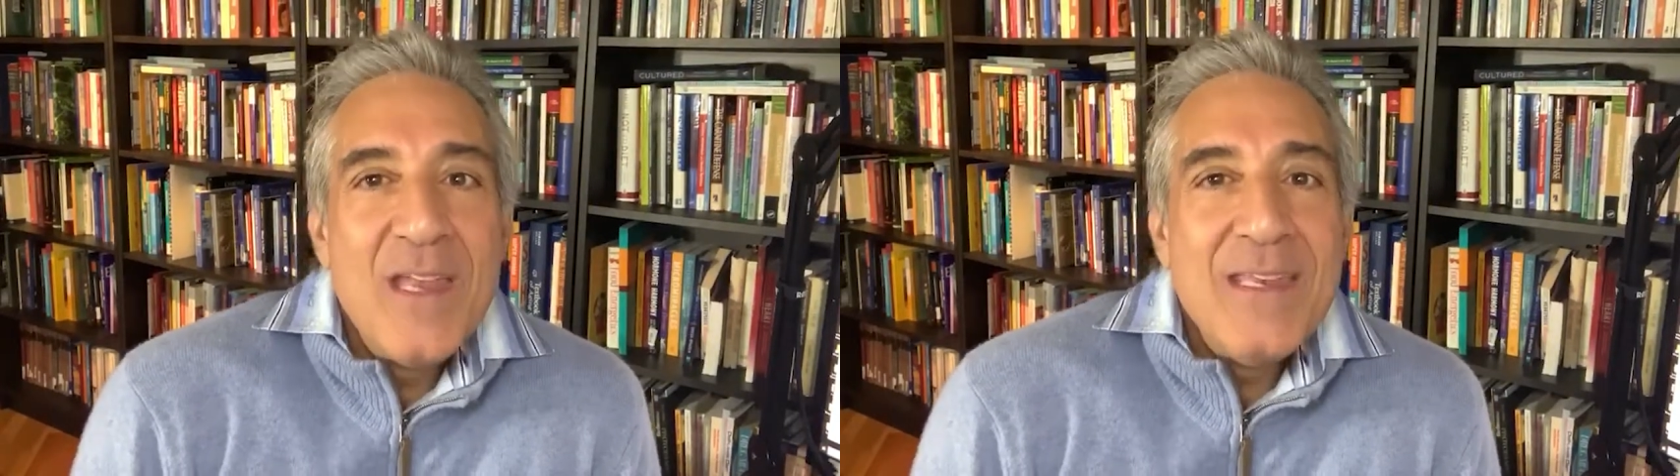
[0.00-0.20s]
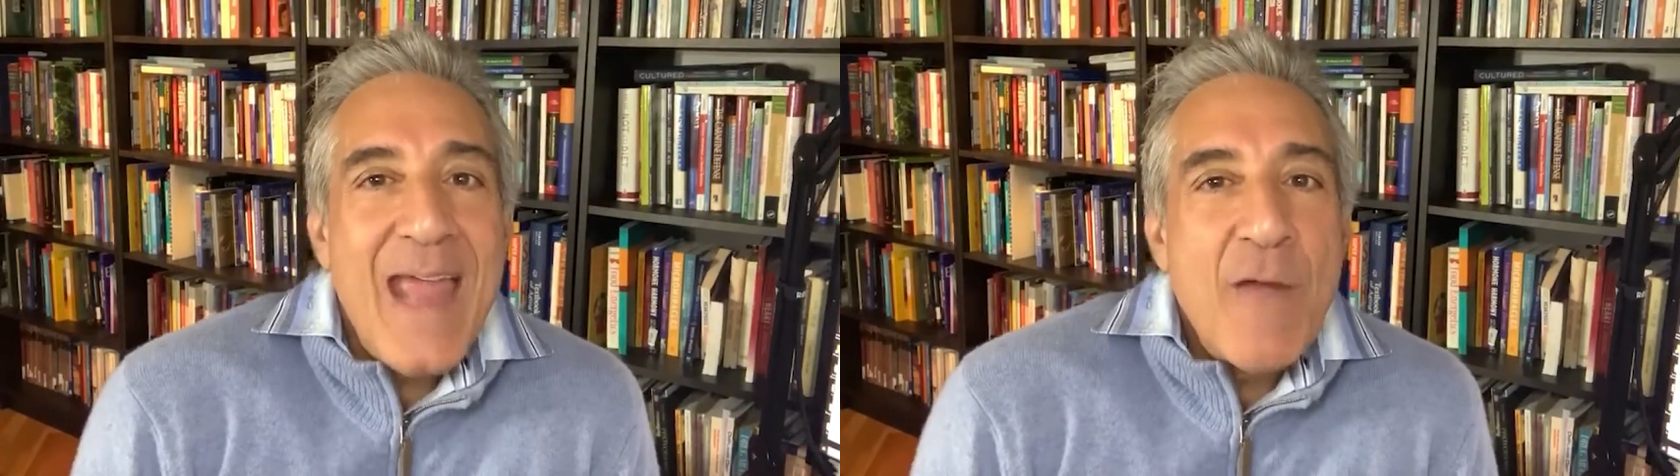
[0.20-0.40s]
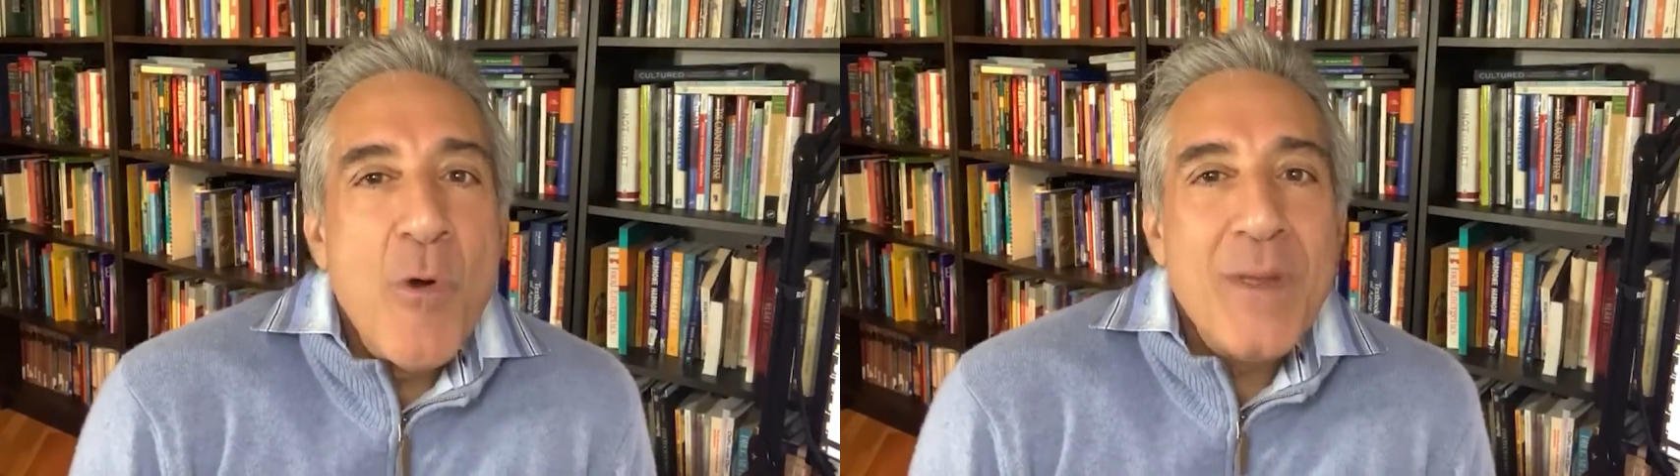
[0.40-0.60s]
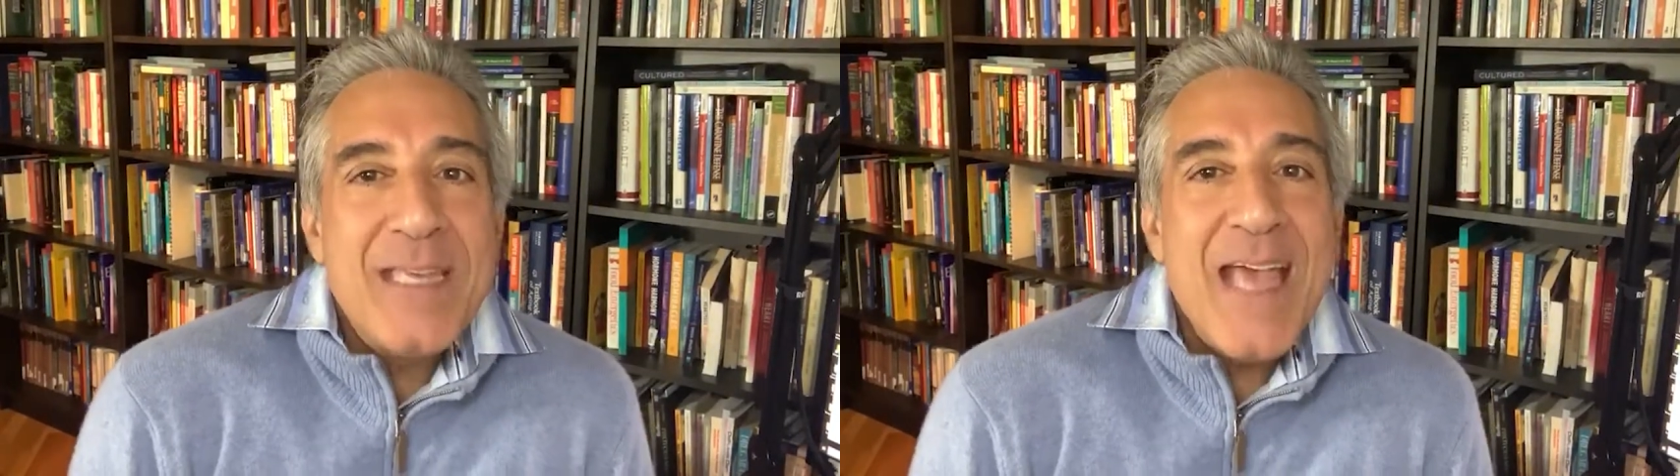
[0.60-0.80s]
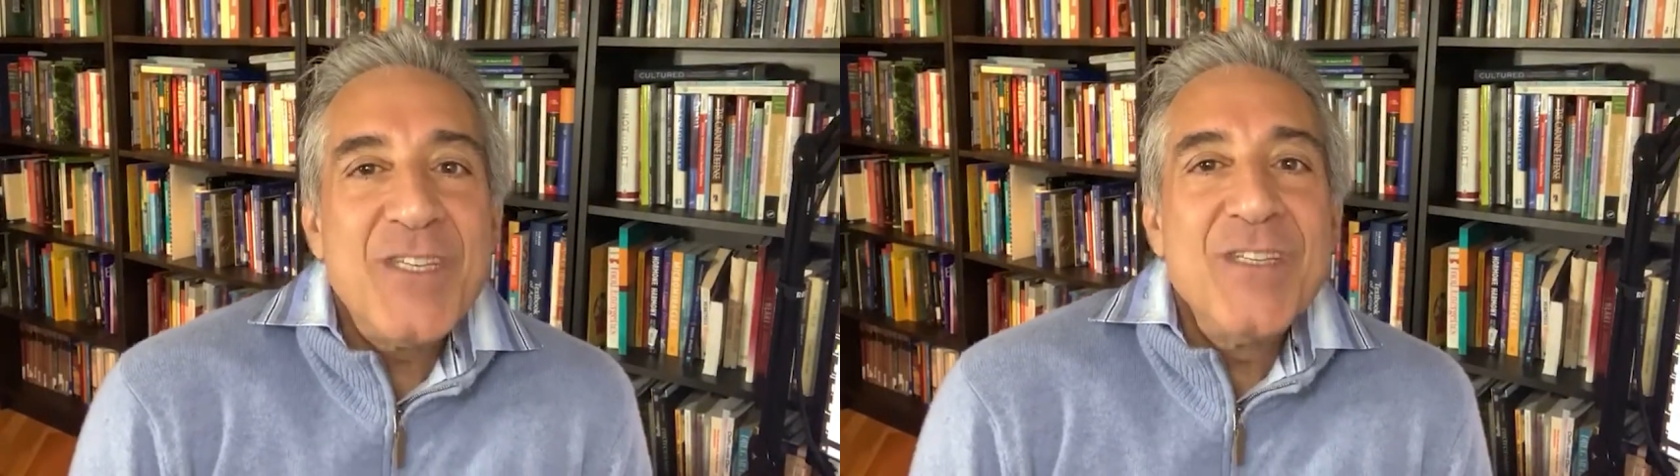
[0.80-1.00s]
narrow
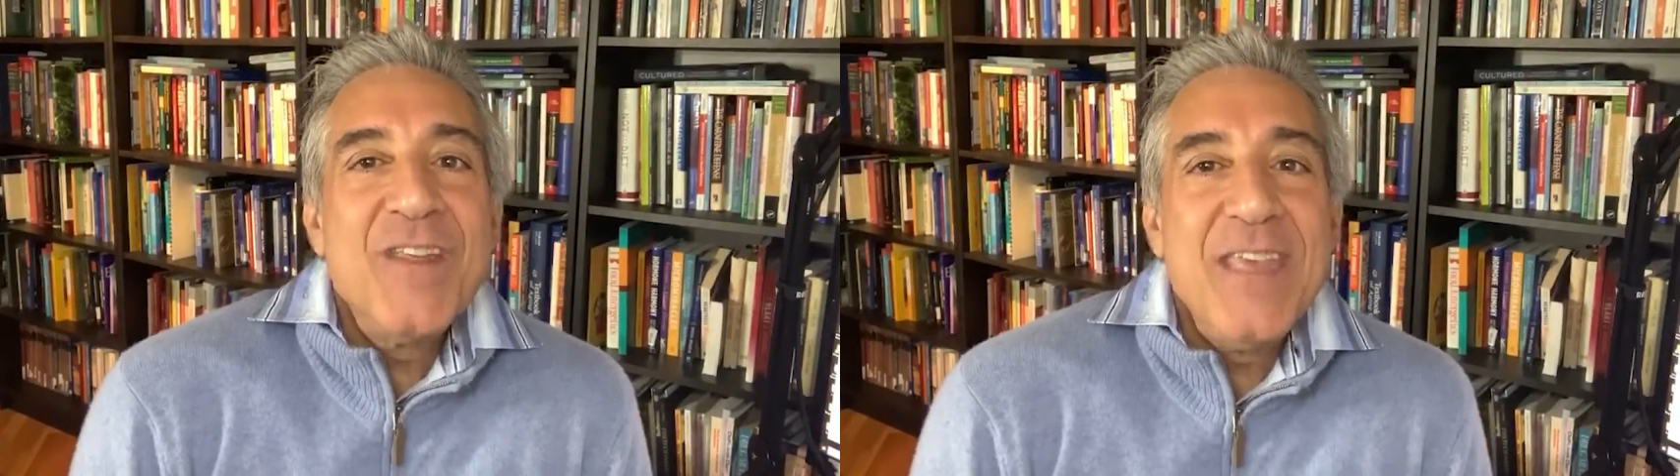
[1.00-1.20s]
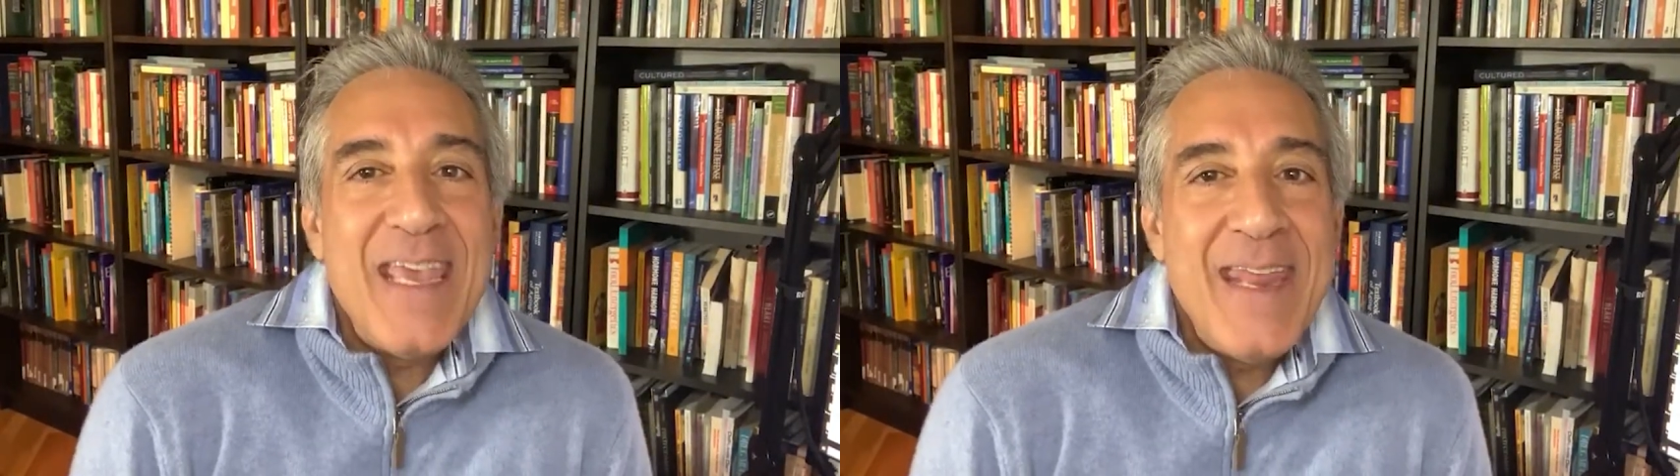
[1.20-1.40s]
attention to the